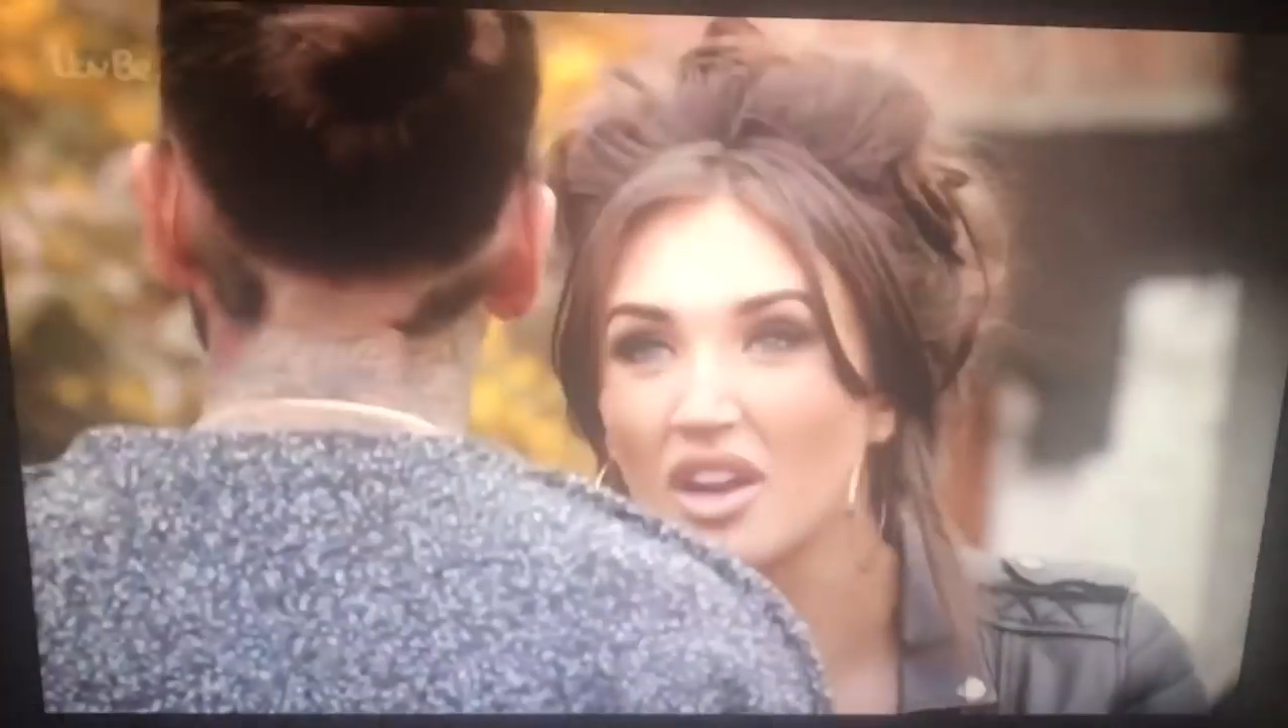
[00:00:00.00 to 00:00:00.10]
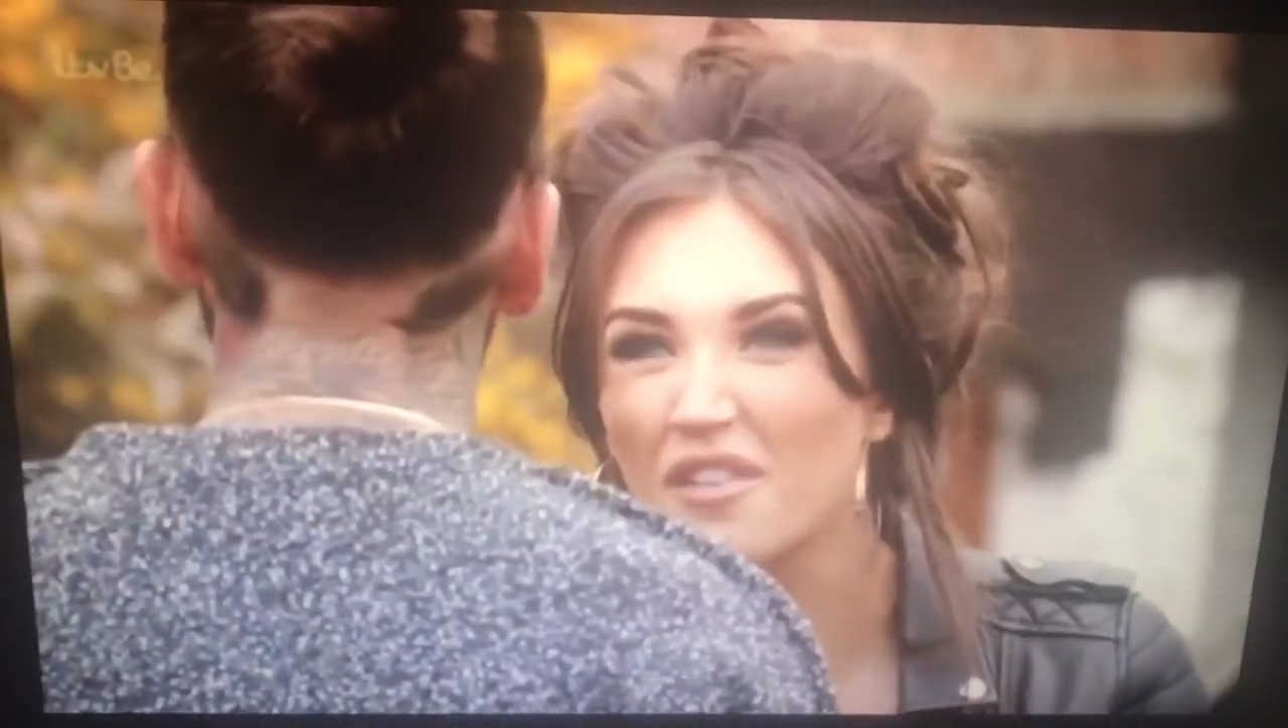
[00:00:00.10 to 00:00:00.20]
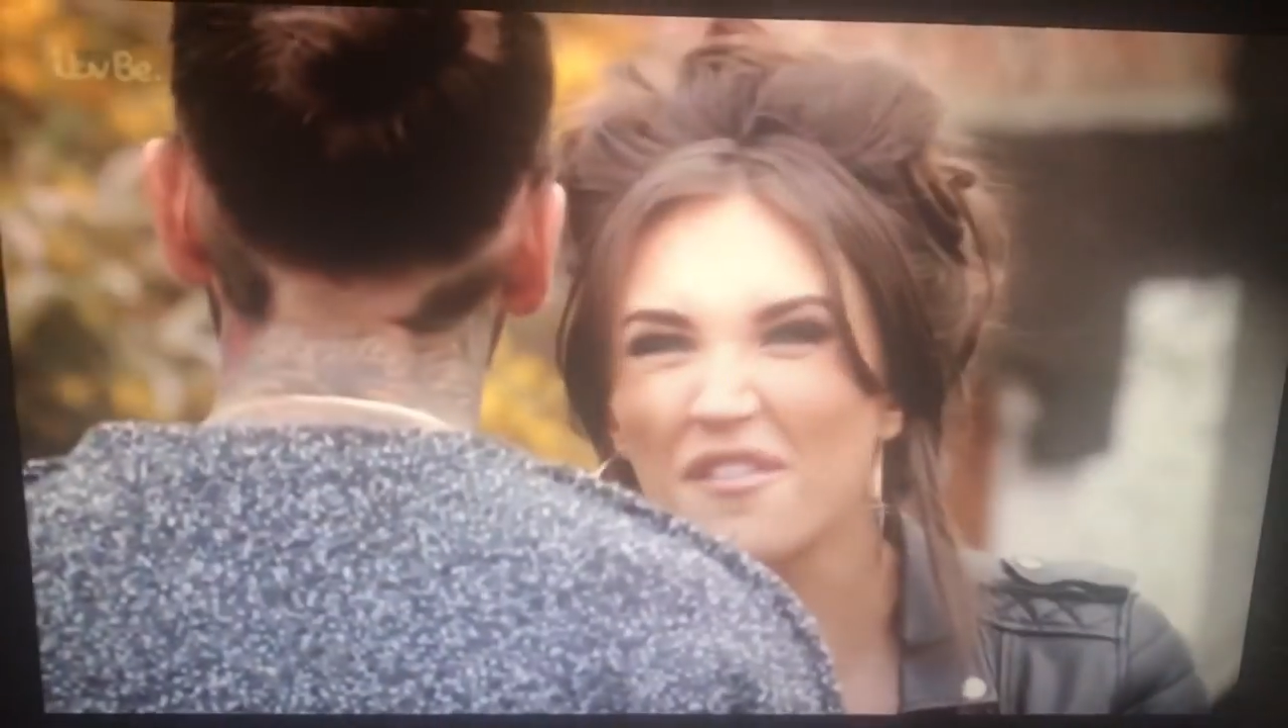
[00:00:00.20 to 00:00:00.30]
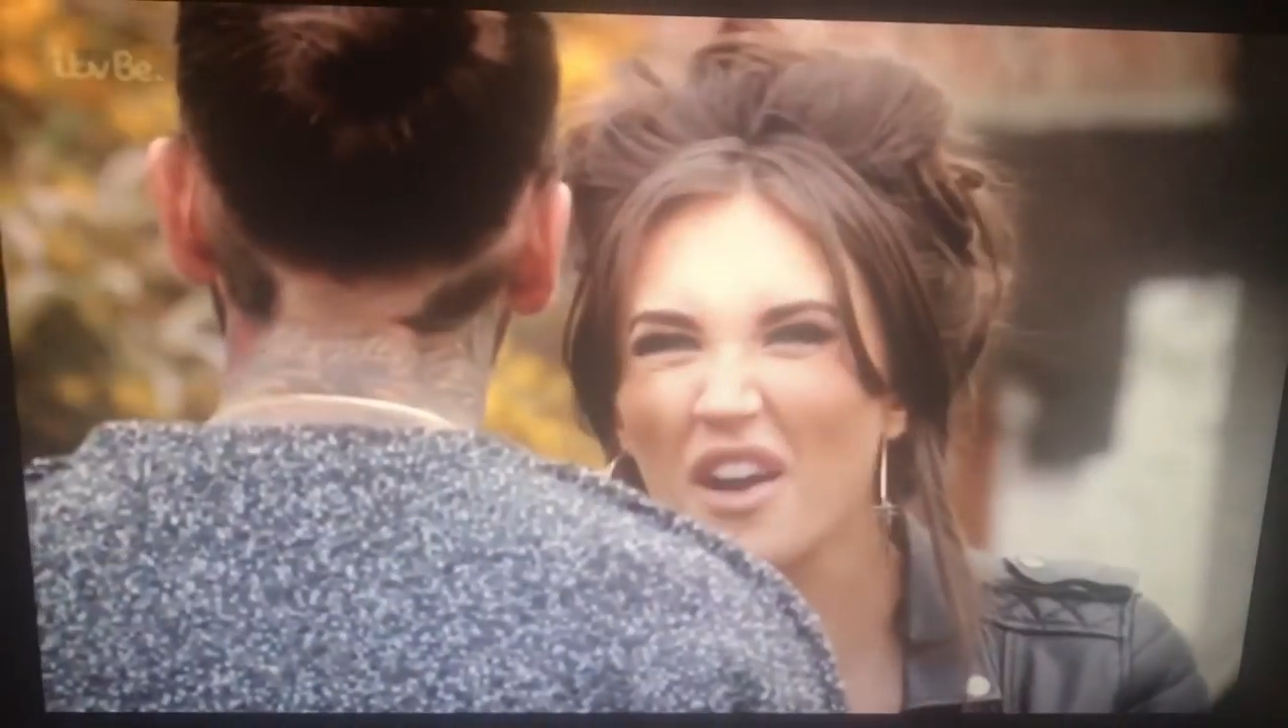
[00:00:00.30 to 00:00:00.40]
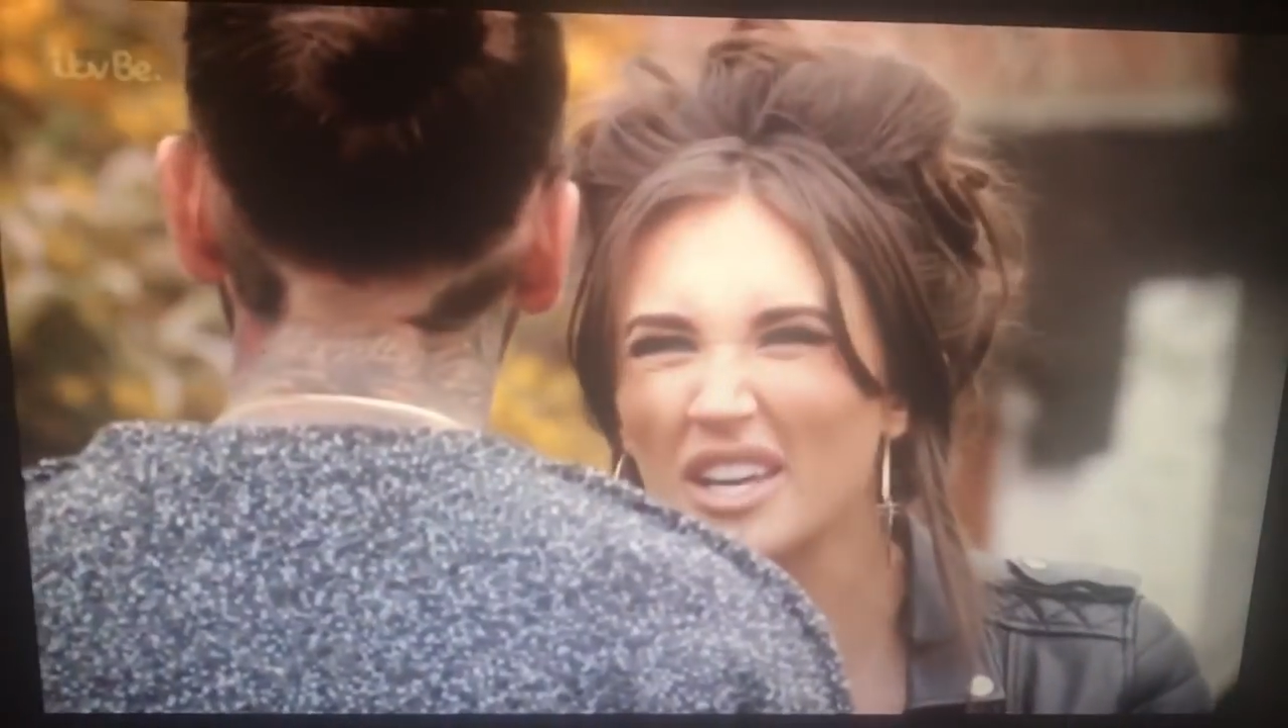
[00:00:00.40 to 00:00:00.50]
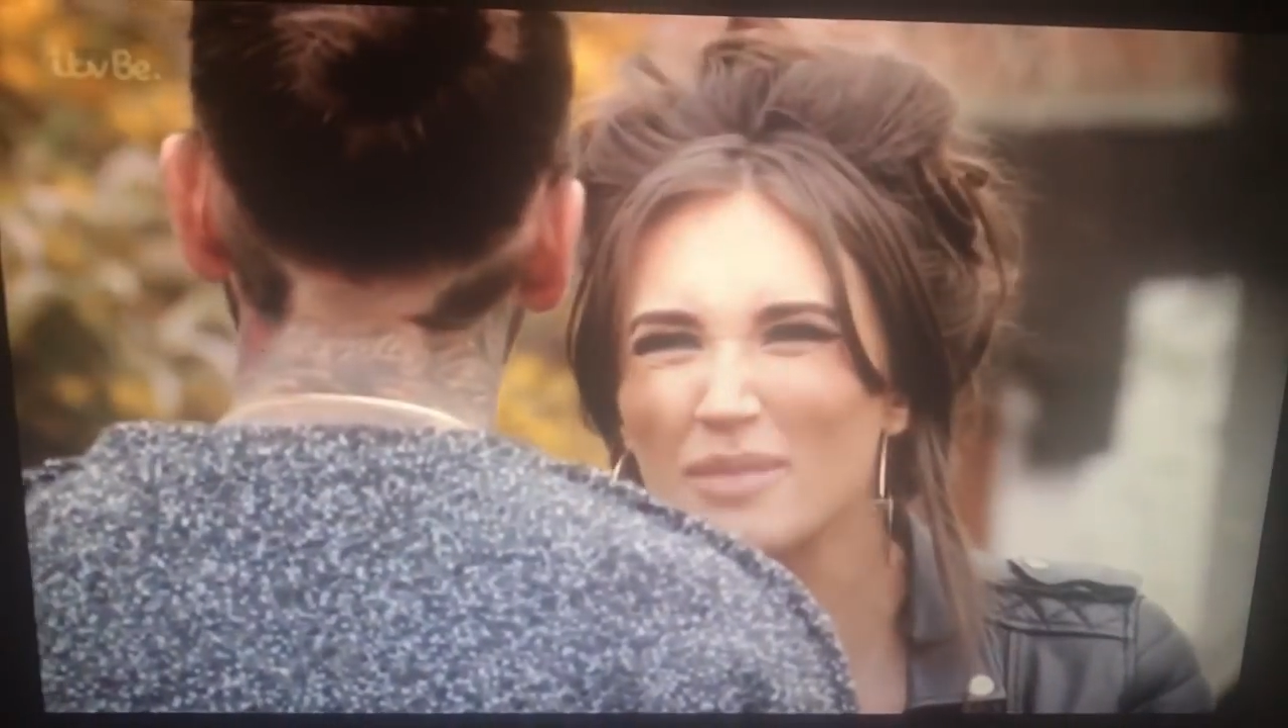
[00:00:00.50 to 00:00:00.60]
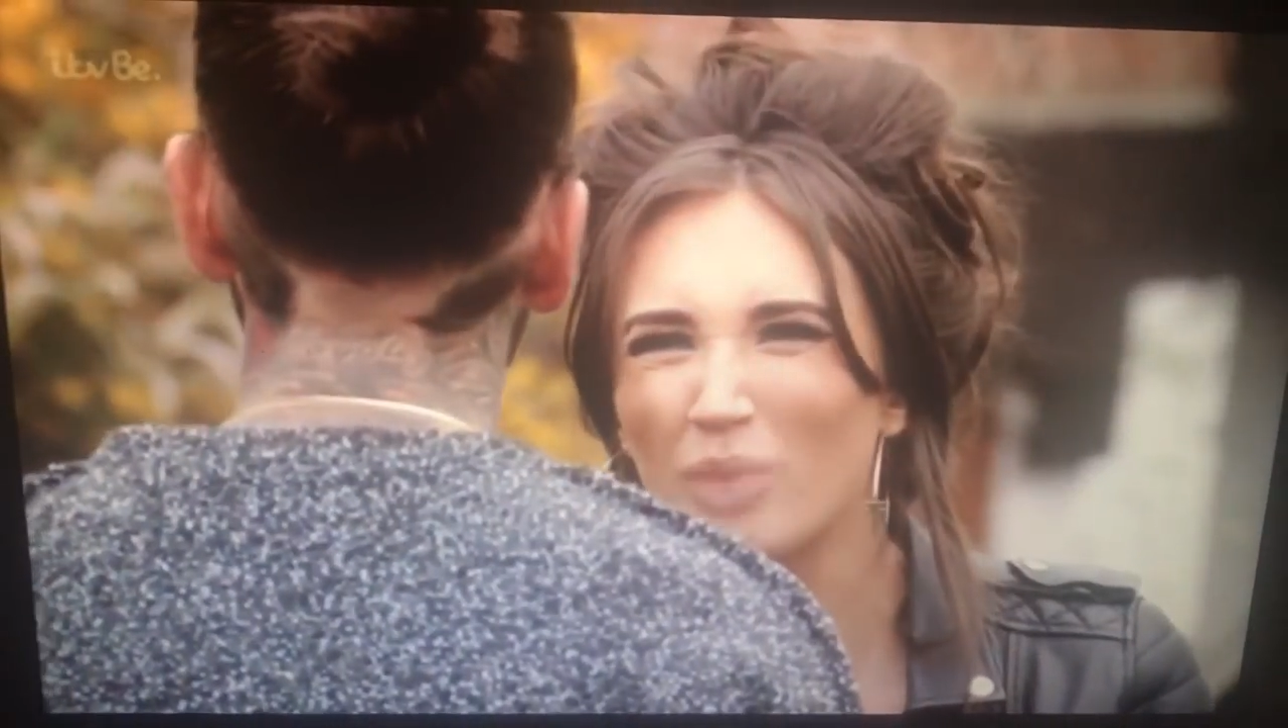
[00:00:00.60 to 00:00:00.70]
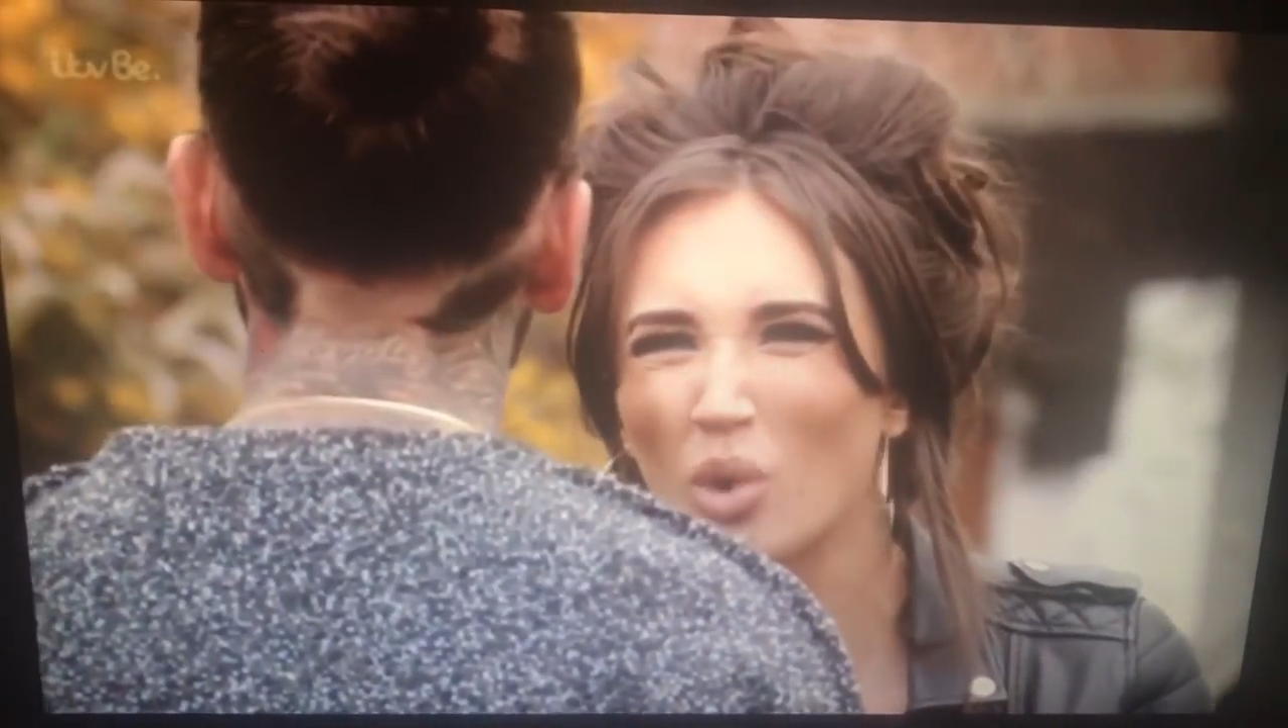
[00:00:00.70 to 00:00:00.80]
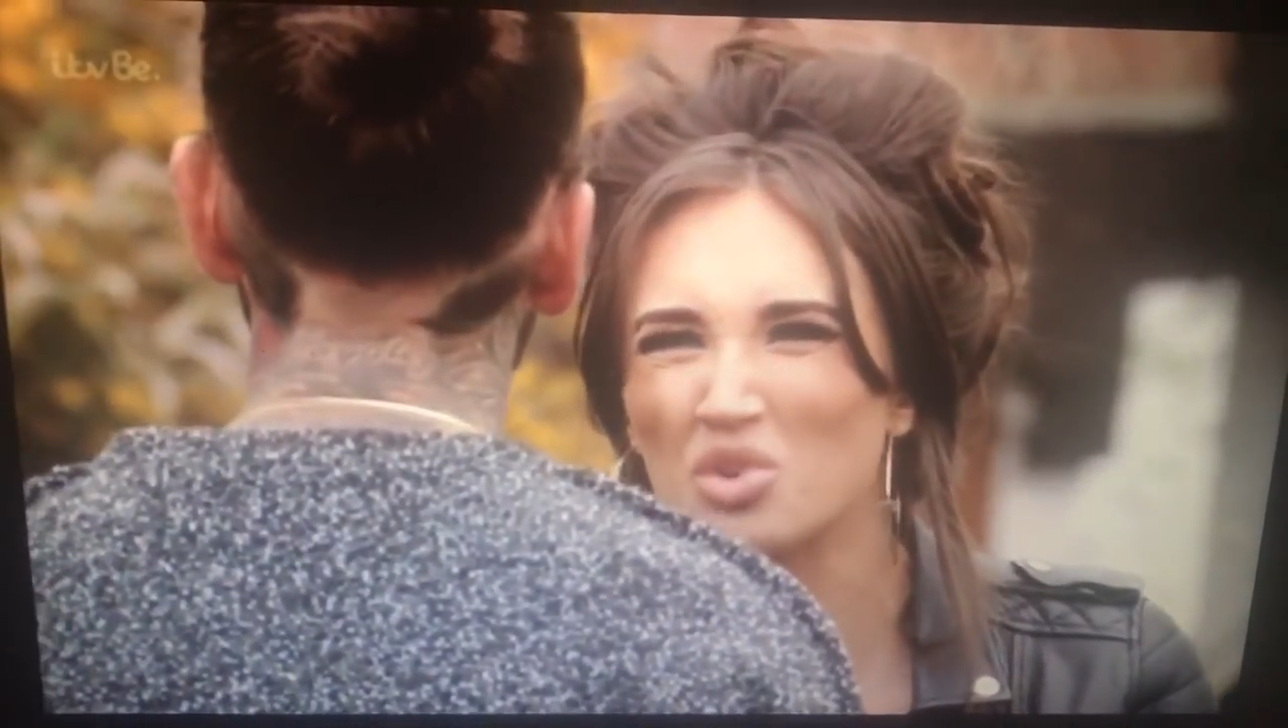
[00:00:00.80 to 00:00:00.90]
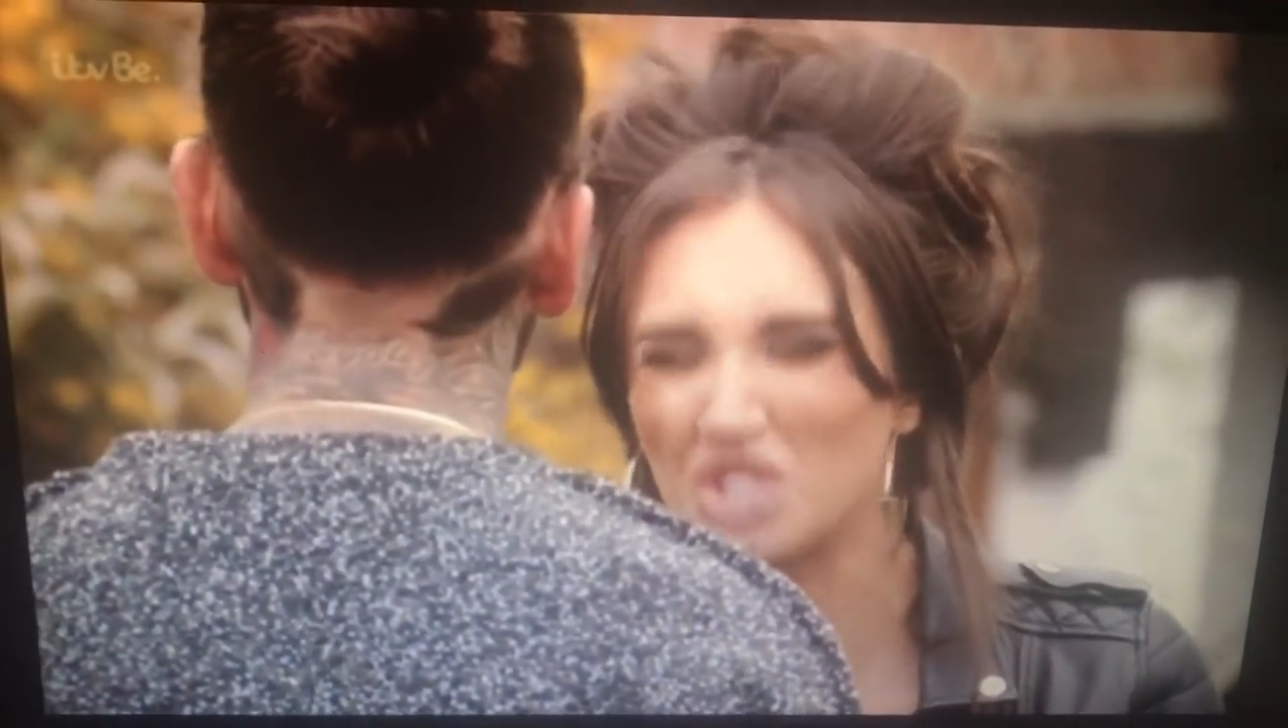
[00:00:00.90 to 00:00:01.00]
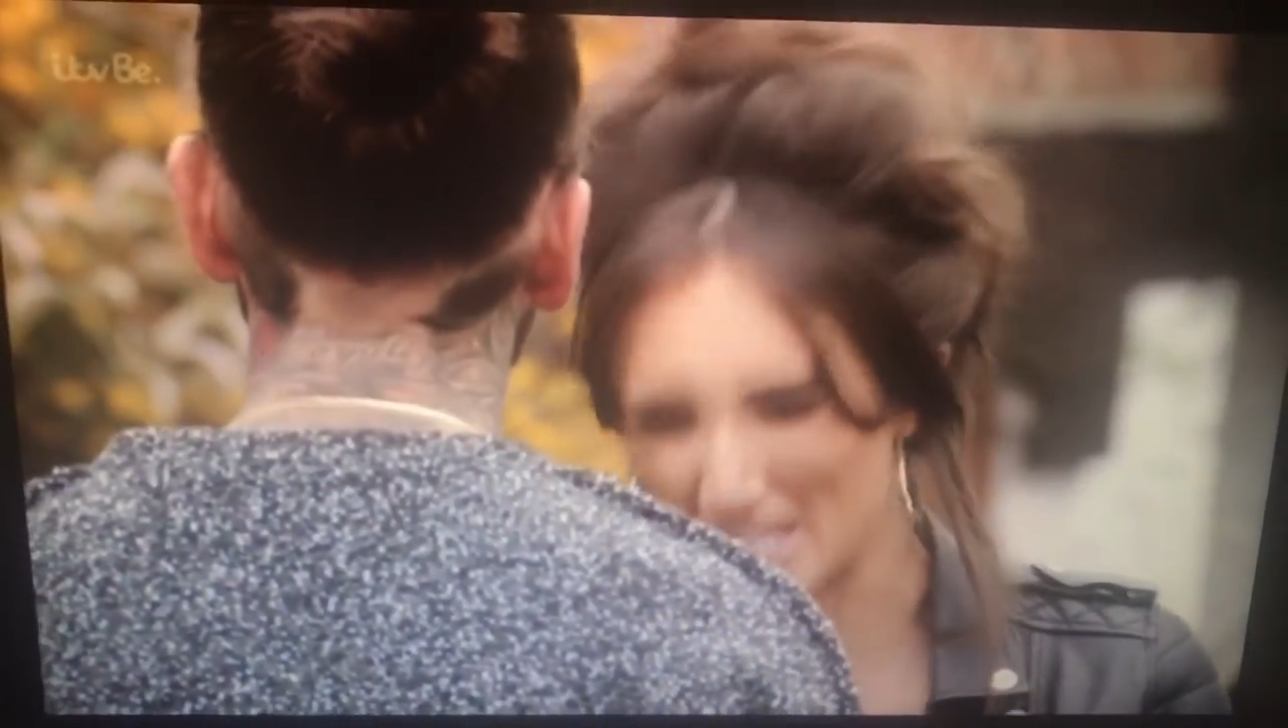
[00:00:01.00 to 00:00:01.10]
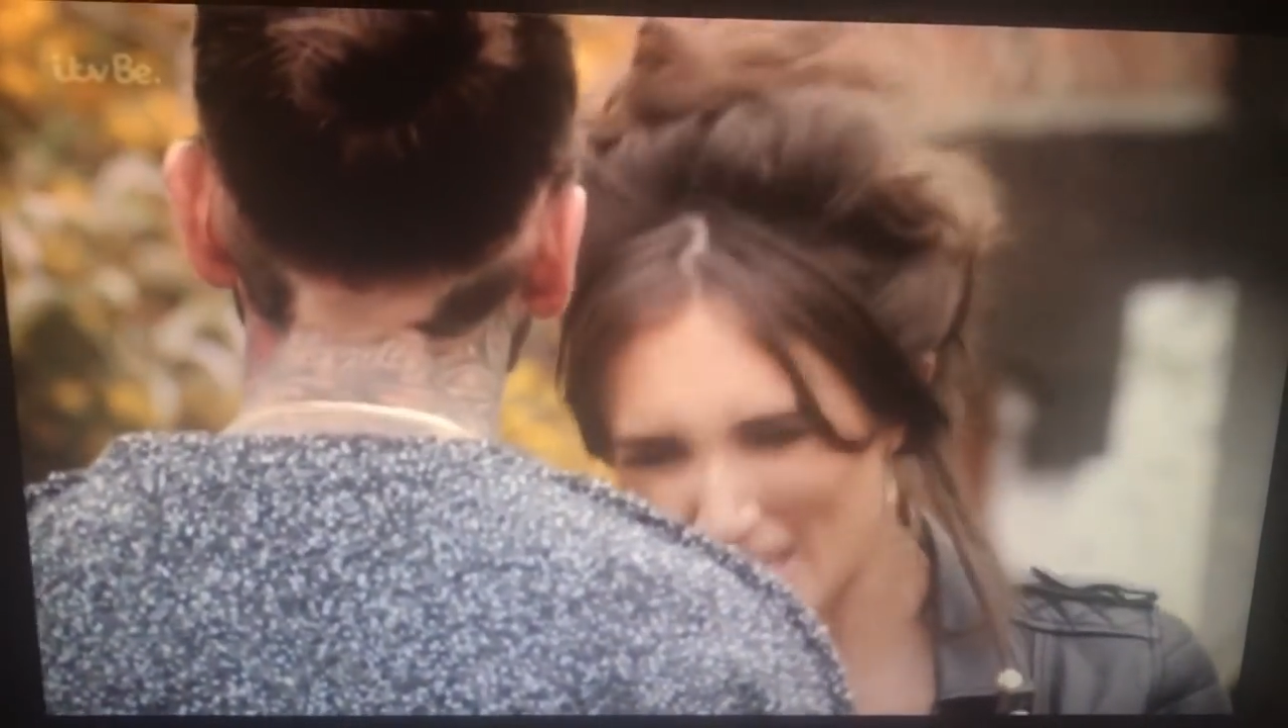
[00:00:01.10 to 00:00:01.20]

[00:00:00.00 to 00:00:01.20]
Fucking bullshit